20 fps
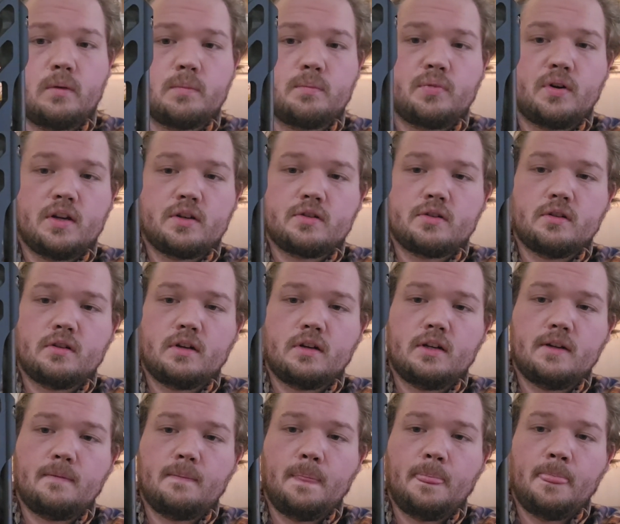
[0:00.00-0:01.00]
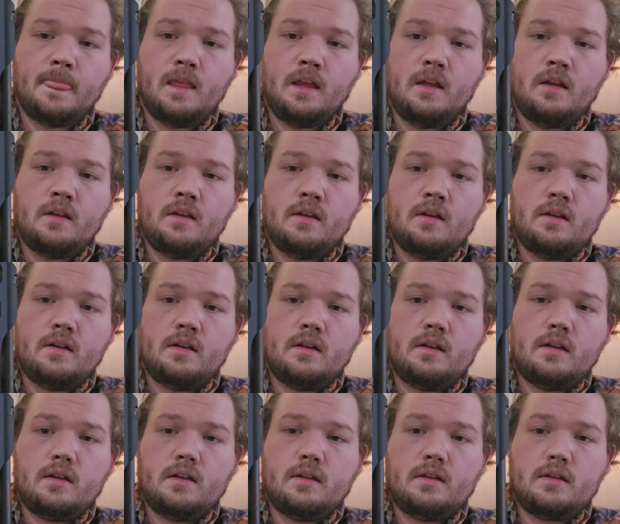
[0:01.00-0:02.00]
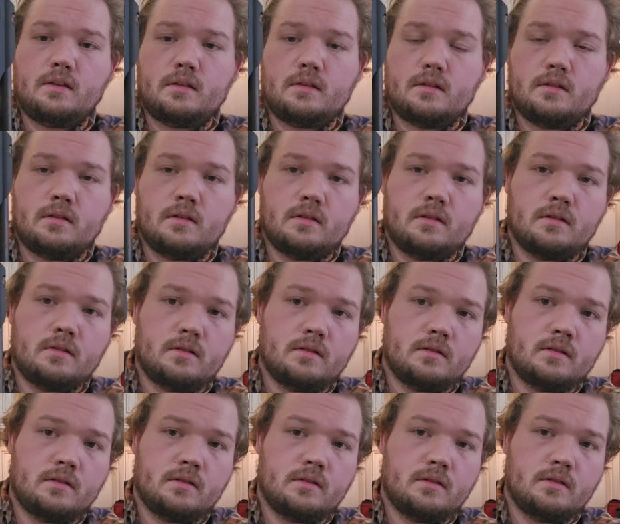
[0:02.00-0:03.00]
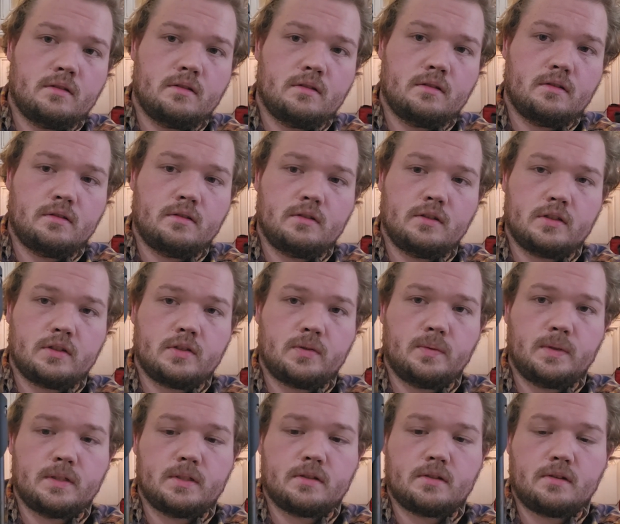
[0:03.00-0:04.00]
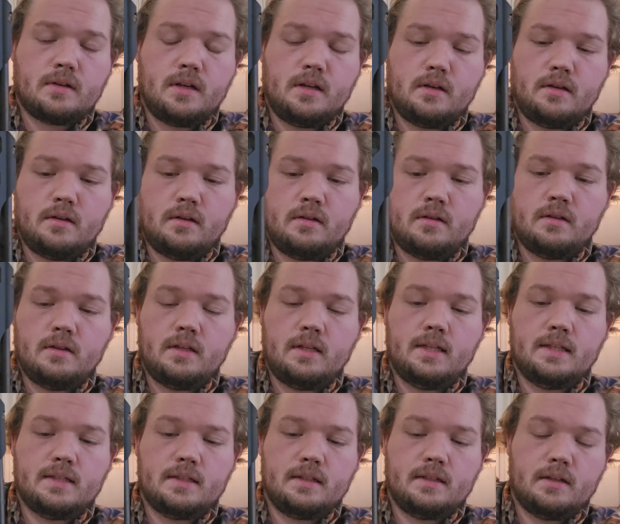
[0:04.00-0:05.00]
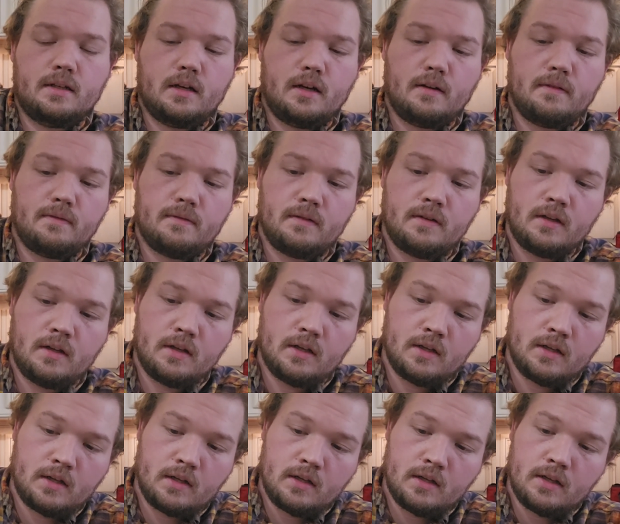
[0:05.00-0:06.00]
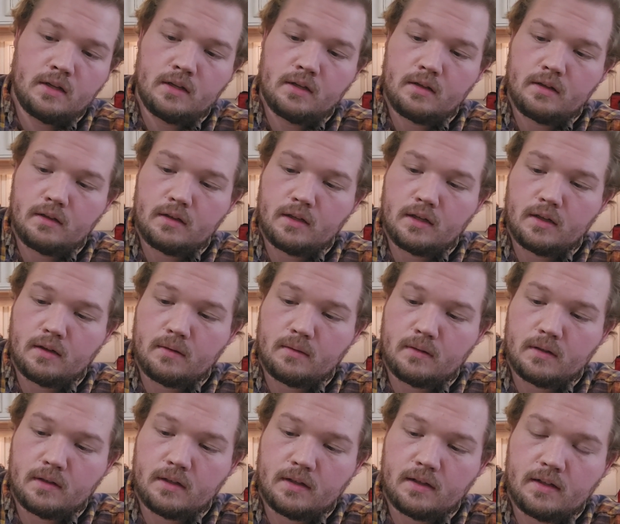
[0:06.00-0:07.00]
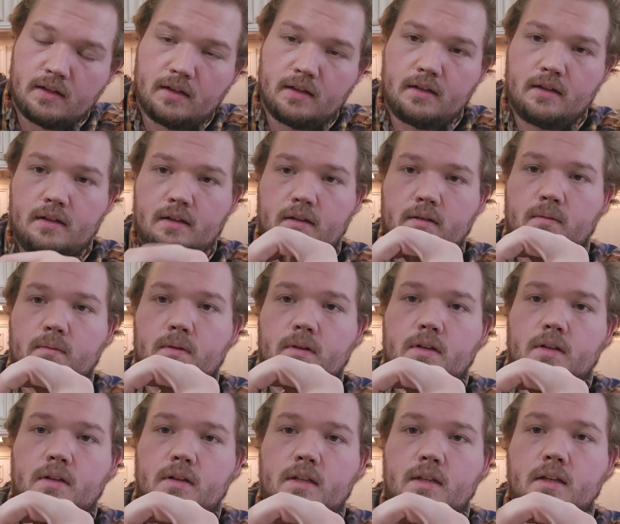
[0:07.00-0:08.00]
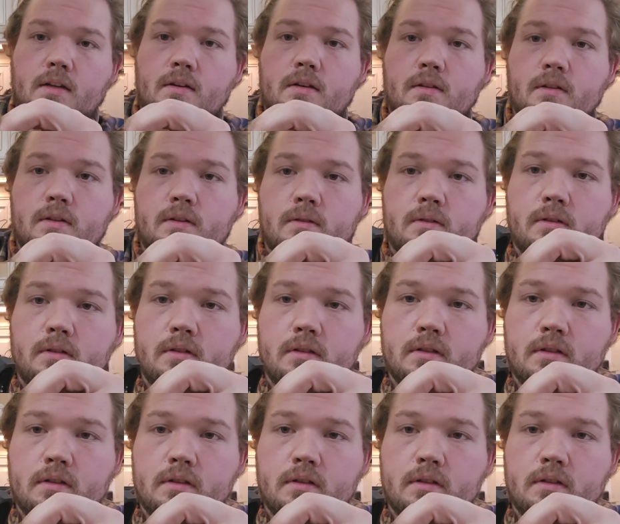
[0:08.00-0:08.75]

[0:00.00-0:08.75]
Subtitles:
pressure on it and just twist her in. Easy enough. Now, we're going to take our little